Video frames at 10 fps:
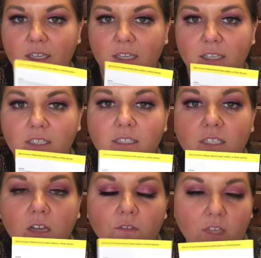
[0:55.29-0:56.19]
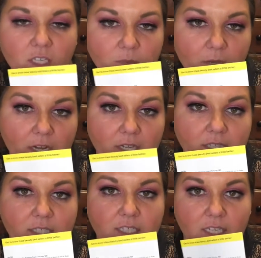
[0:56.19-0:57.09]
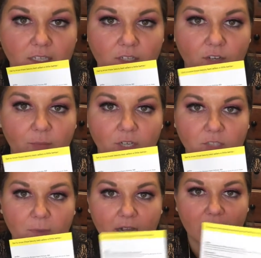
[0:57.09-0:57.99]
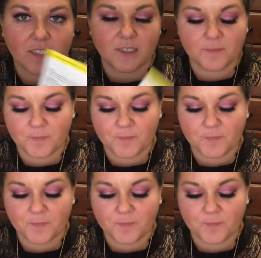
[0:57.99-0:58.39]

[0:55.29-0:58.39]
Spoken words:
is of each product that's in your Birchbox.